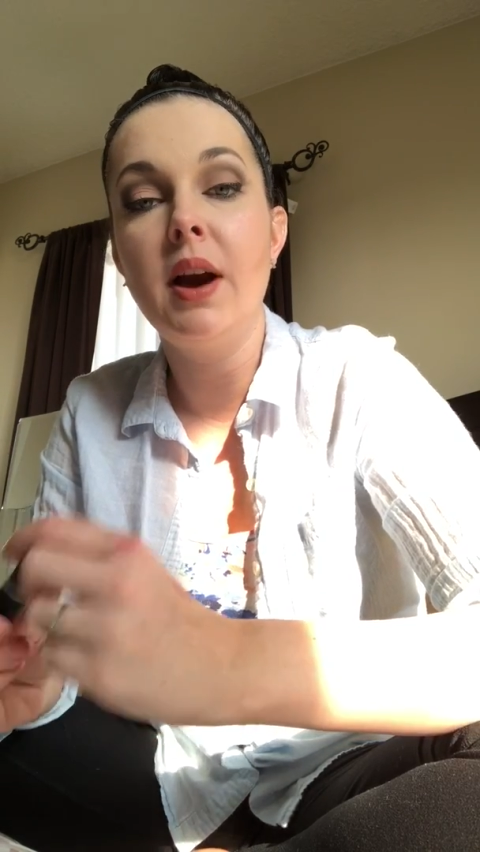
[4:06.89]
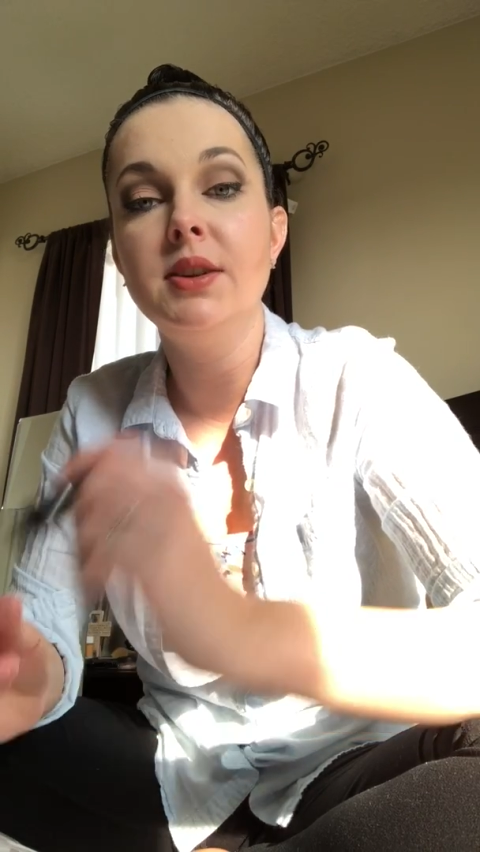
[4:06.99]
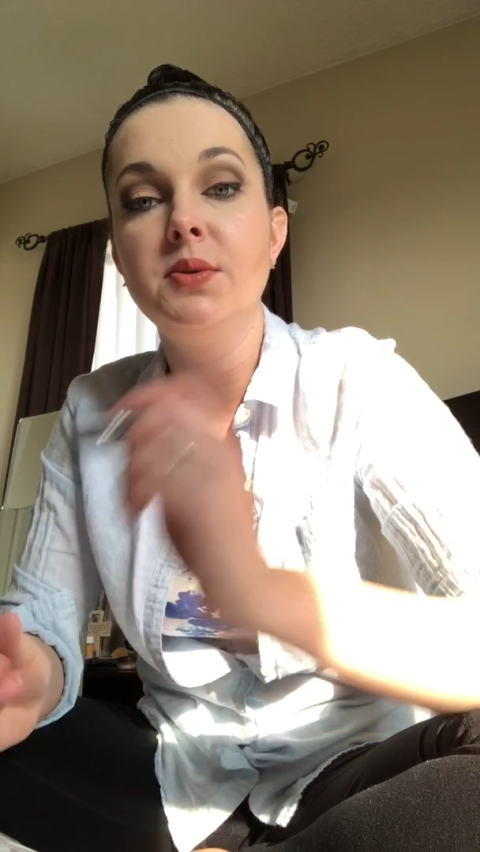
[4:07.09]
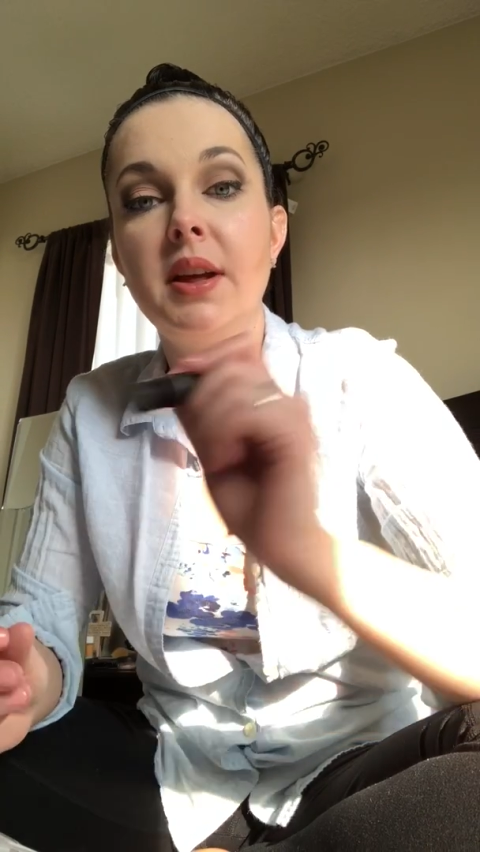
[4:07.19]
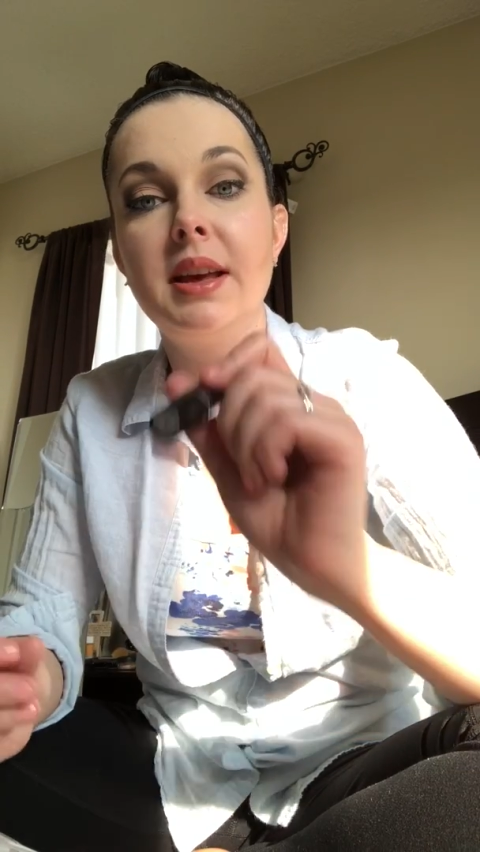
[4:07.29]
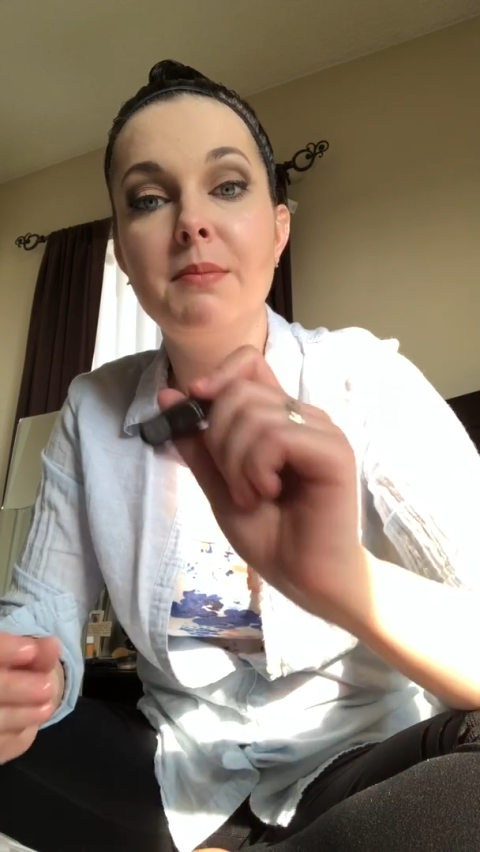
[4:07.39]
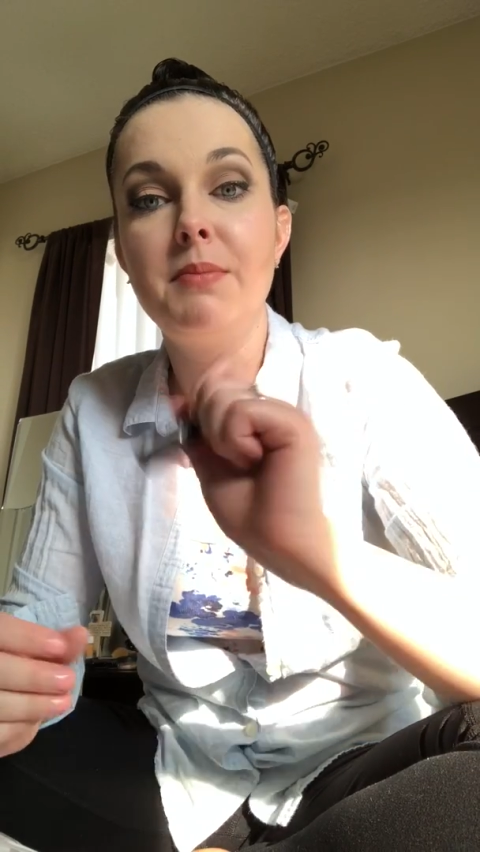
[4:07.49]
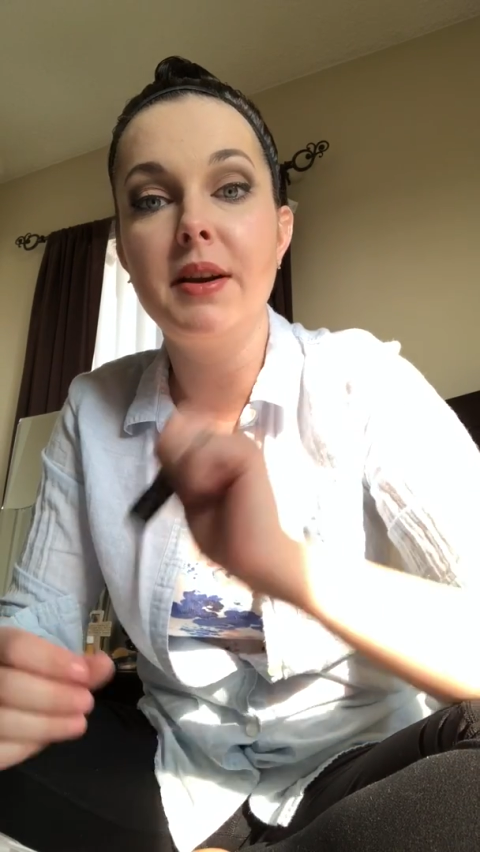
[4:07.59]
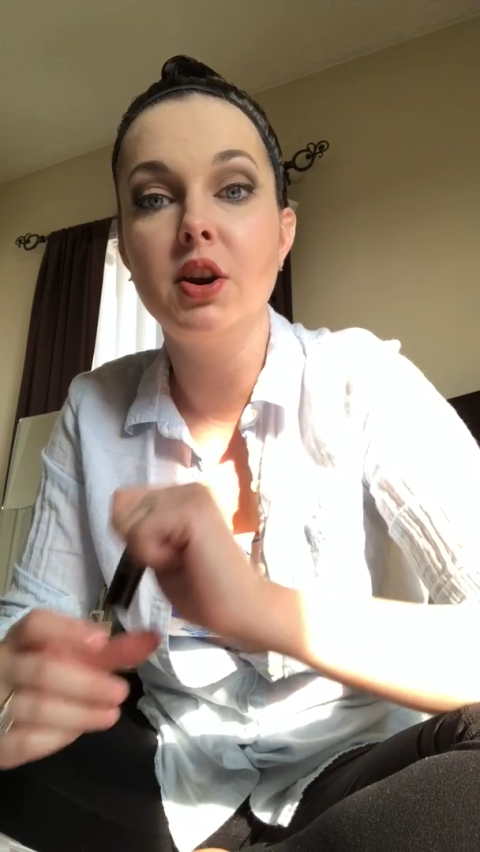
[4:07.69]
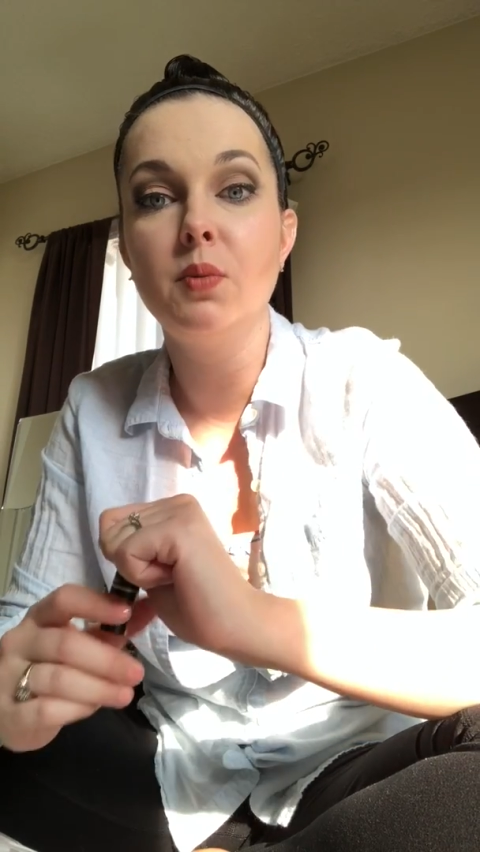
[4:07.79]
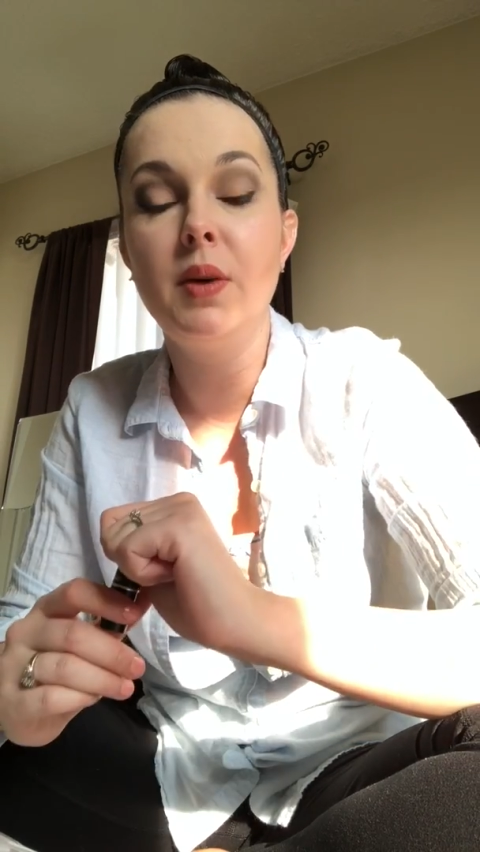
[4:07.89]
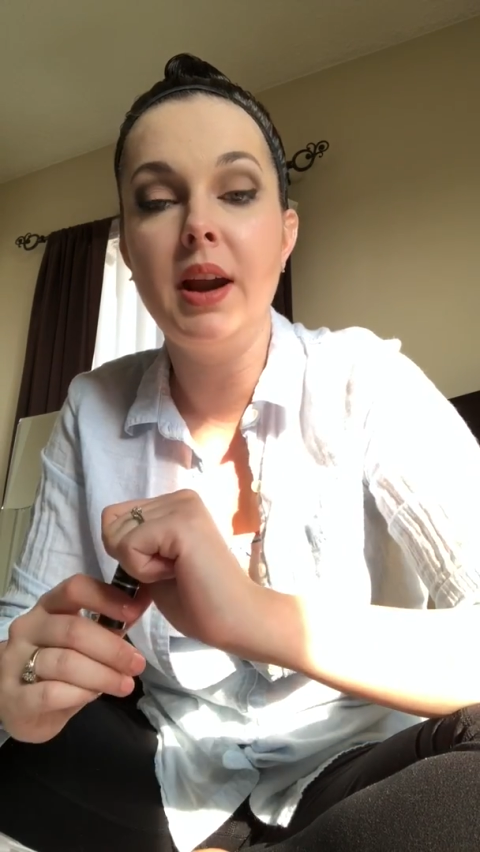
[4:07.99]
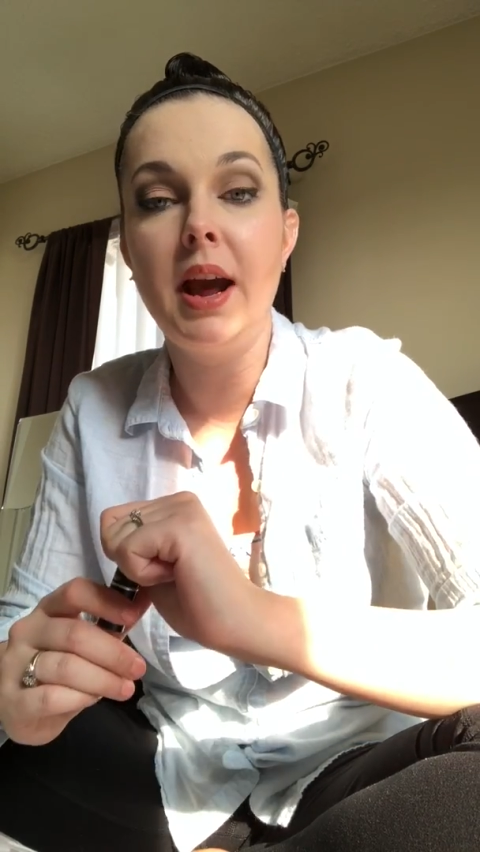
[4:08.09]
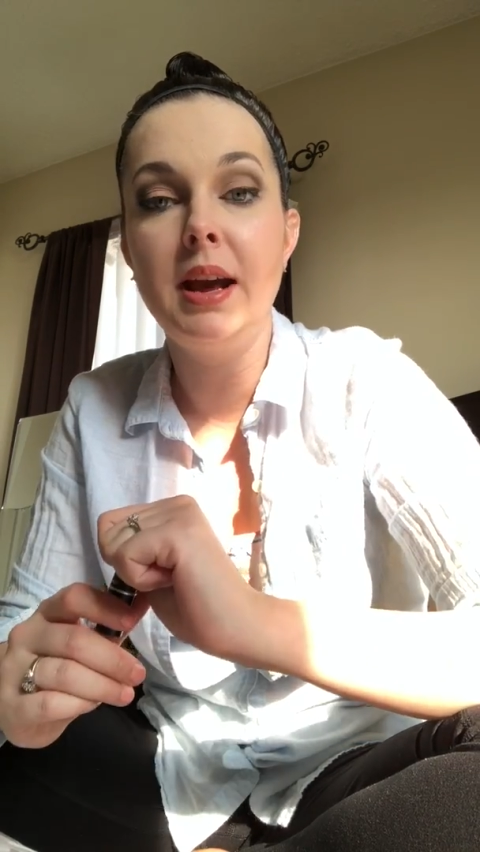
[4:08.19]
I do like it better when I